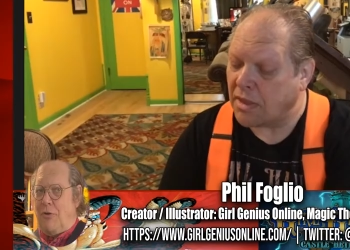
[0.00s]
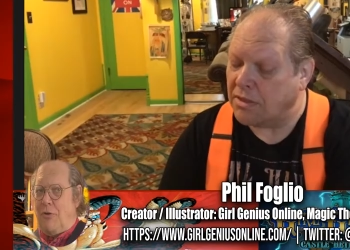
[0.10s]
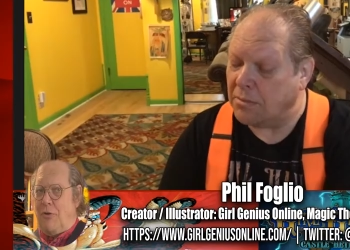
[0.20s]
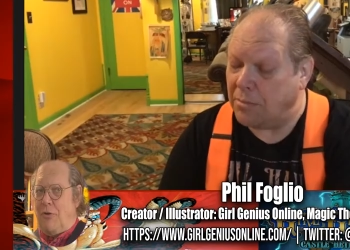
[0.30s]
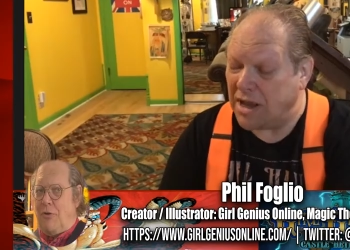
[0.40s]
Speaker 1: The
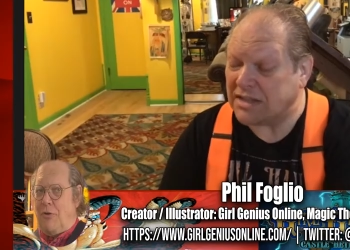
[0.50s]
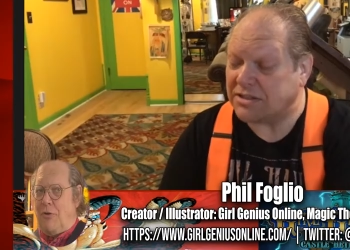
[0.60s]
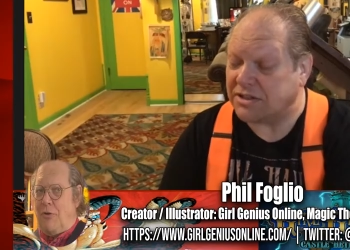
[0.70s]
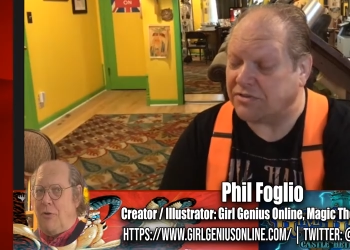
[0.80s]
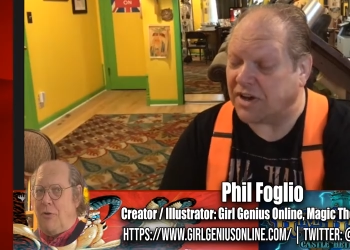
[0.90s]
best
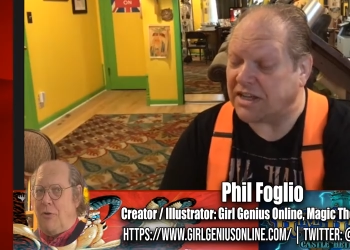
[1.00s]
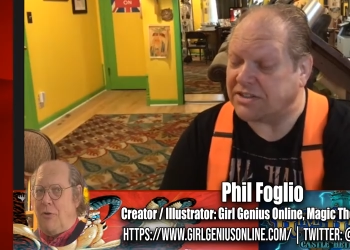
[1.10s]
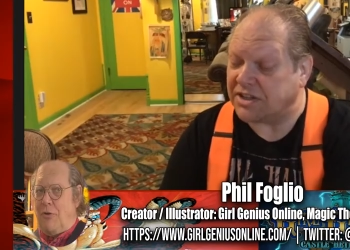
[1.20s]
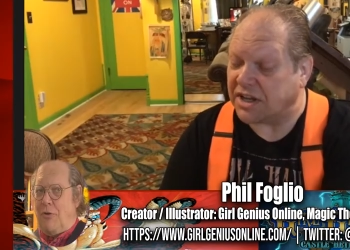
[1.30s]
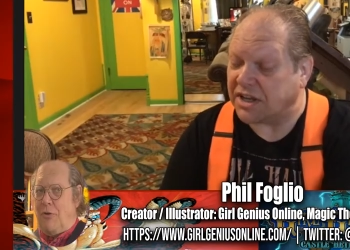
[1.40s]
advice
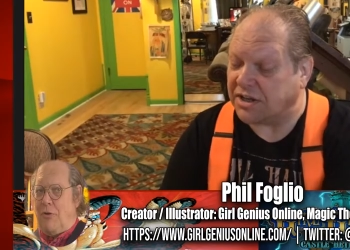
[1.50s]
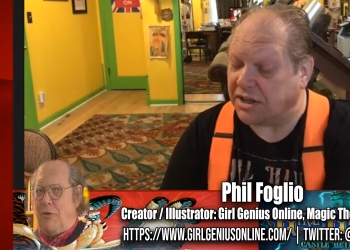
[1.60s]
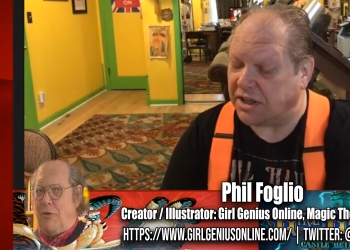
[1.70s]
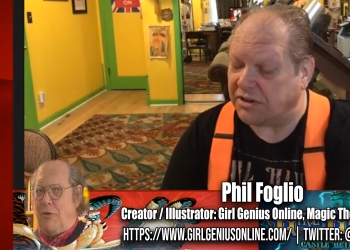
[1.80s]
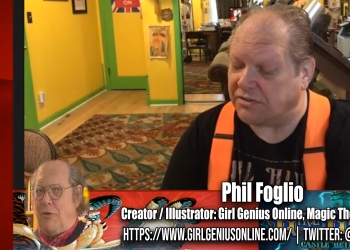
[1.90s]
I can
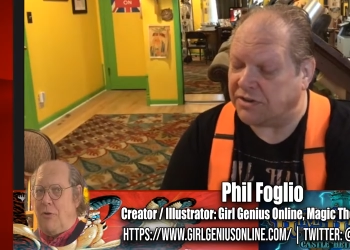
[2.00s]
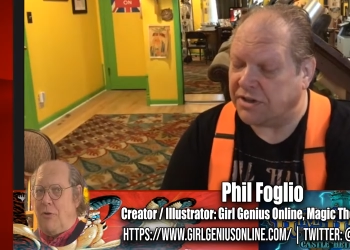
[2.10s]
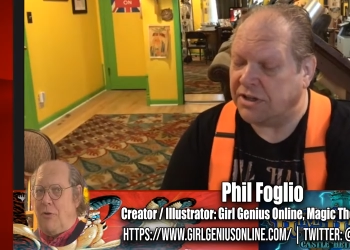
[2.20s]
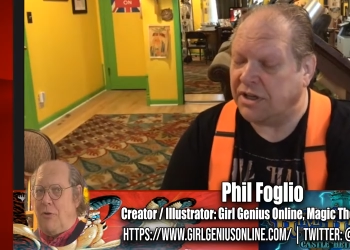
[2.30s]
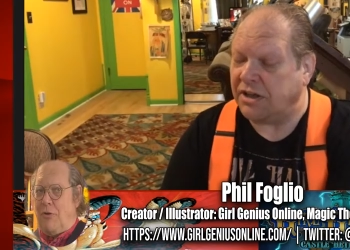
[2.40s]
give,
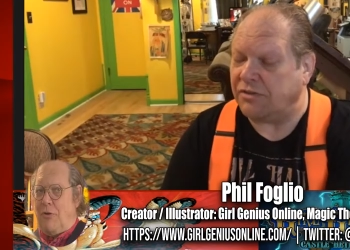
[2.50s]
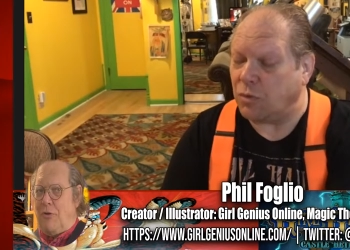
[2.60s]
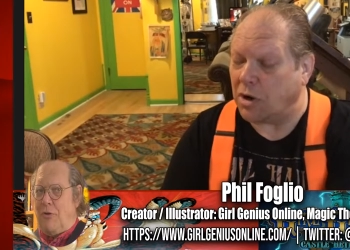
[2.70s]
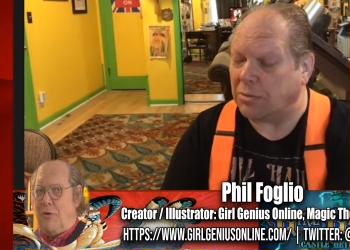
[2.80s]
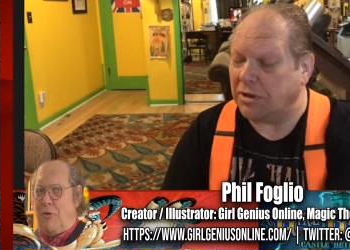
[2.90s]
if you
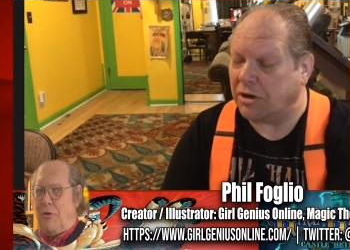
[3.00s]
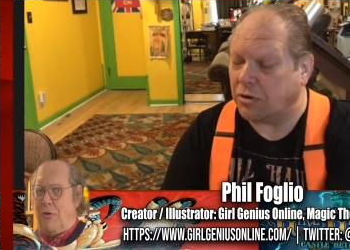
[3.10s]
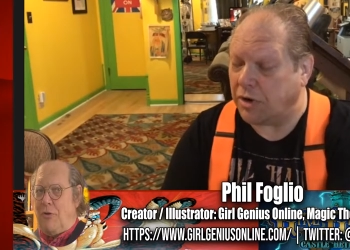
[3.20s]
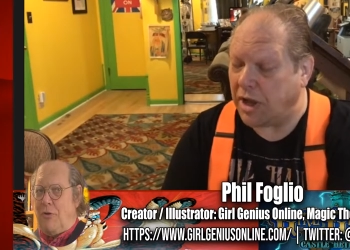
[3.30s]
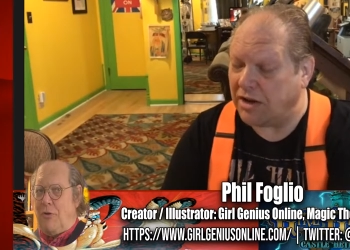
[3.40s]
want to be a
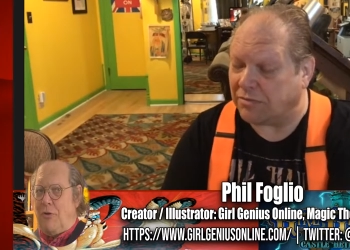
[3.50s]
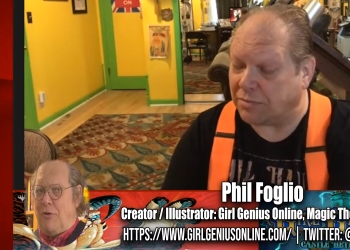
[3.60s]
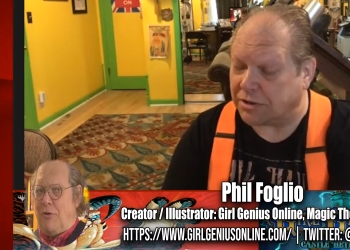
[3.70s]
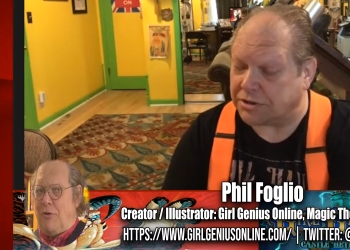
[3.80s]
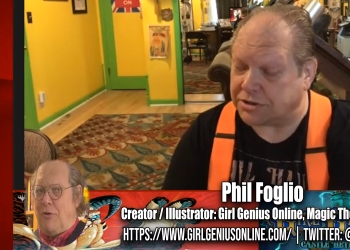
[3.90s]
creative
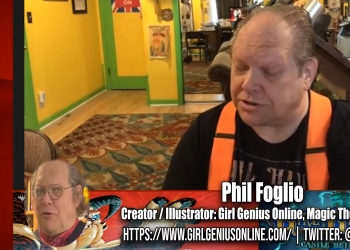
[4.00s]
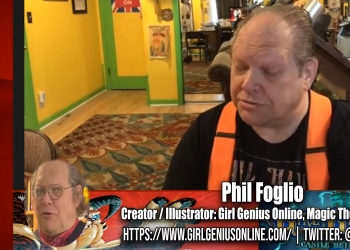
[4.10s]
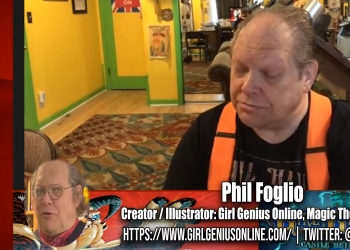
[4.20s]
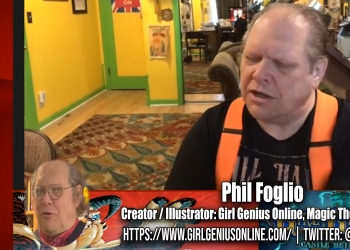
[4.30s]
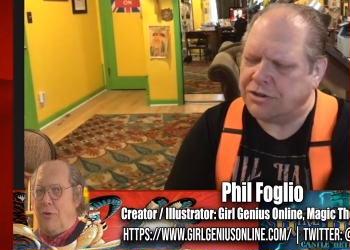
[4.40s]
person,
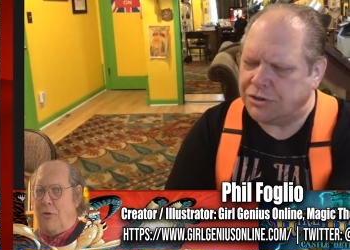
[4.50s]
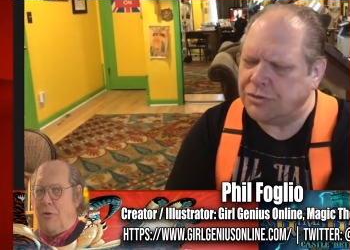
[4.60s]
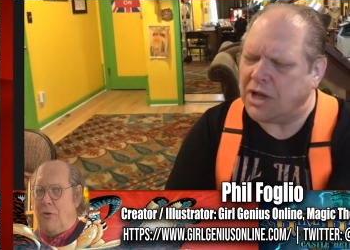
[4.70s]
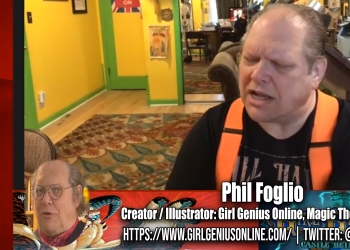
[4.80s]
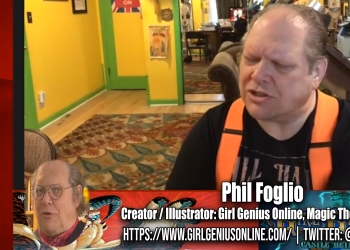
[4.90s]
do
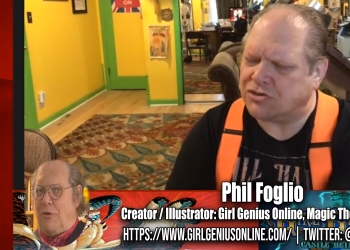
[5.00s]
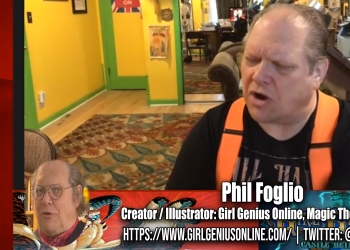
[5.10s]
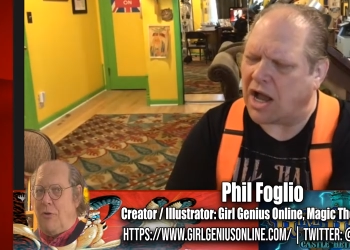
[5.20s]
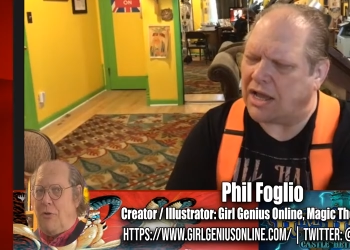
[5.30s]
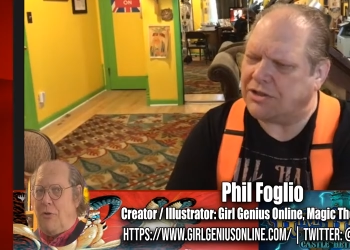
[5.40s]
not
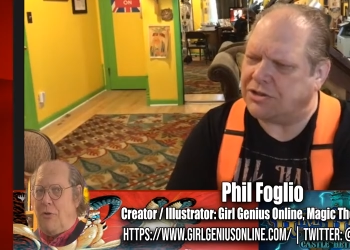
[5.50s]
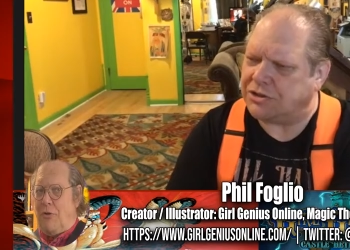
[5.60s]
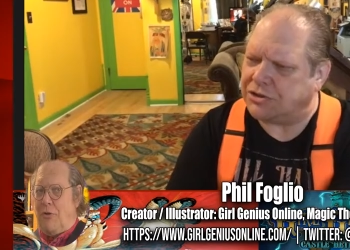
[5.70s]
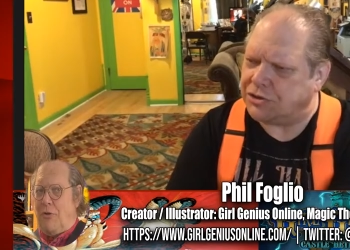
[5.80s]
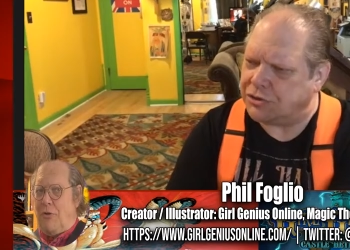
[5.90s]
try to
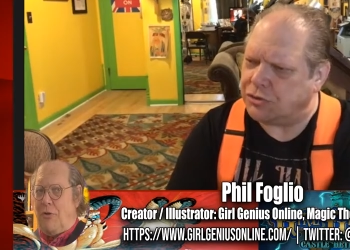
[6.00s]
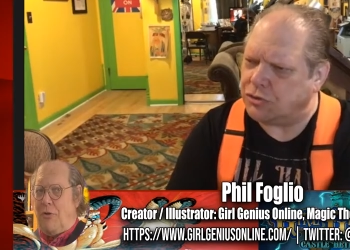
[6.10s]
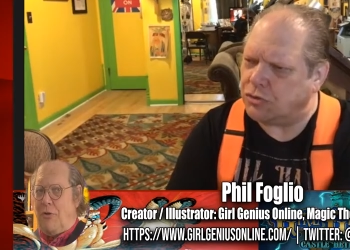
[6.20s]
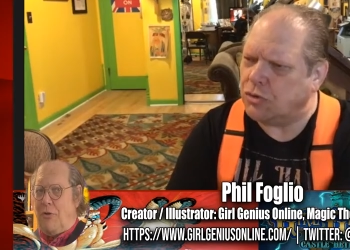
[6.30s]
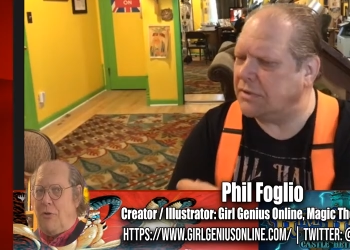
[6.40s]

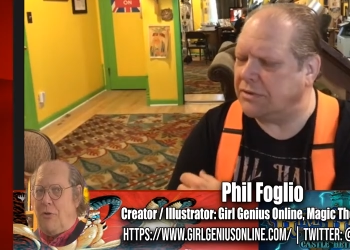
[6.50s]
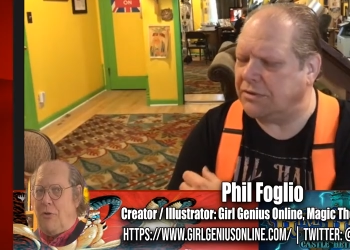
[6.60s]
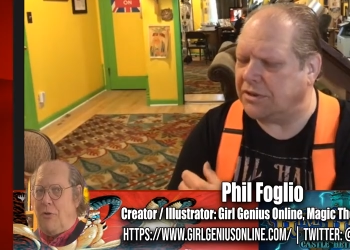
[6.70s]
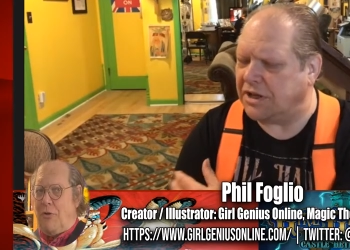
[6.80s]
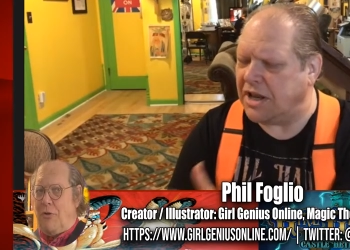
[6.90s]
do
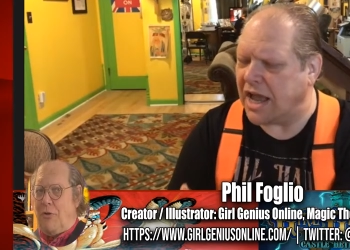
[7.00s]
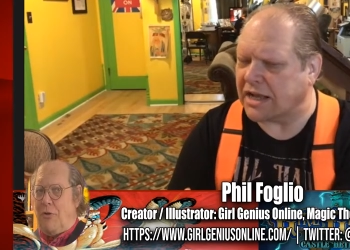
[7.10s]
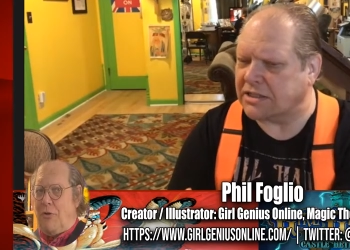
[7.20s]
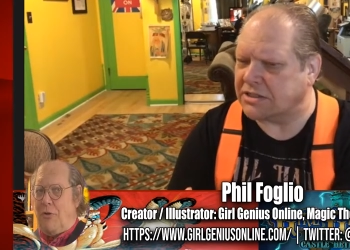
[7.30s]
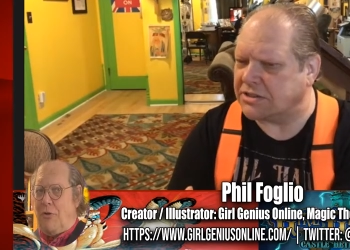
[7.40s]
the
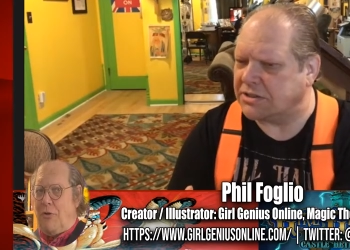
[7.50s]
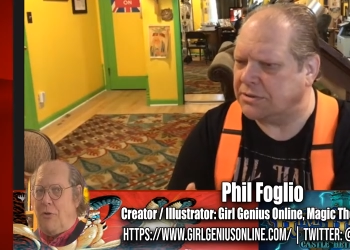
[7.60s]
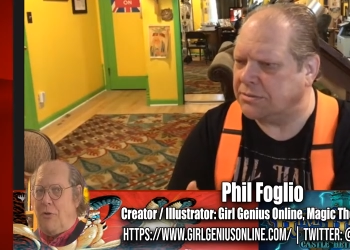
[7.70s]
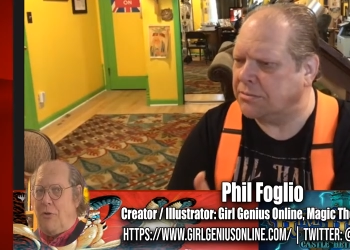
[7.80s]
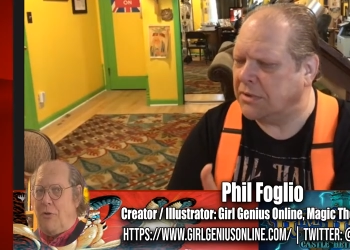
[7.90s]
next
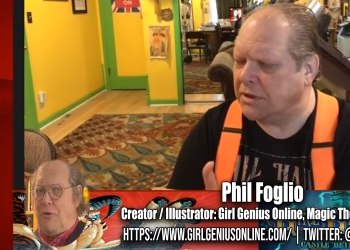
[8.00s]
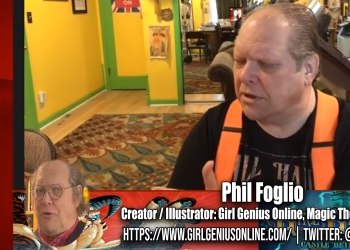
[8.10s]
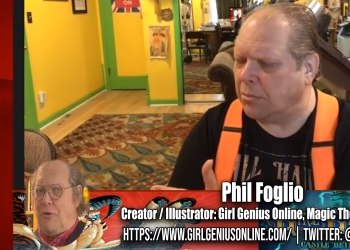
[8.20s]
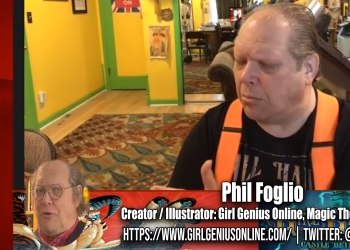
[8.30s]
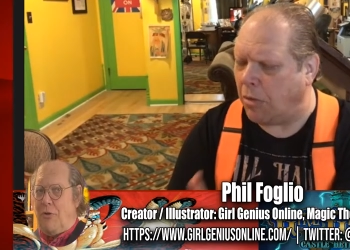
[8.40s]

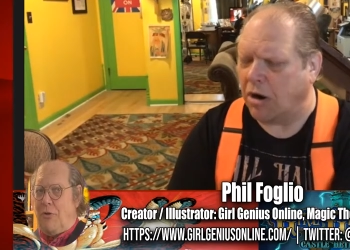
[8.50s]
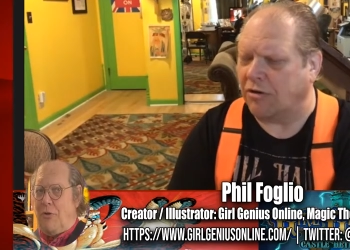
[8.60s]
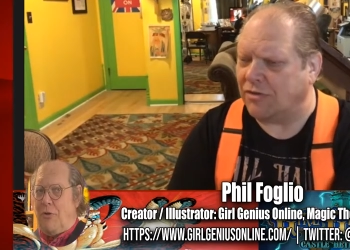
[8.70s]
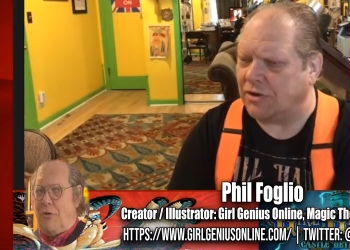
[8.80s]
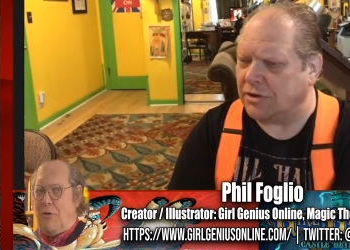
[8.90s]

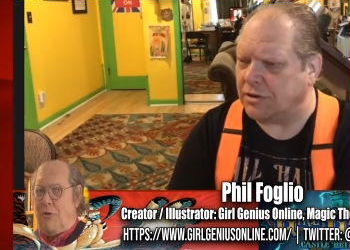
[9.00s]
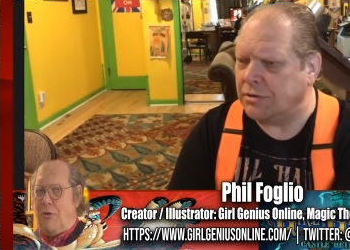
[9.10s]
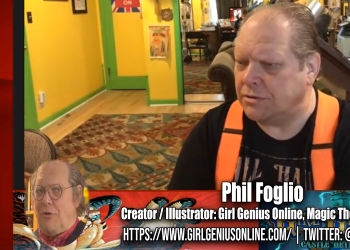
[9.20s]
Marvel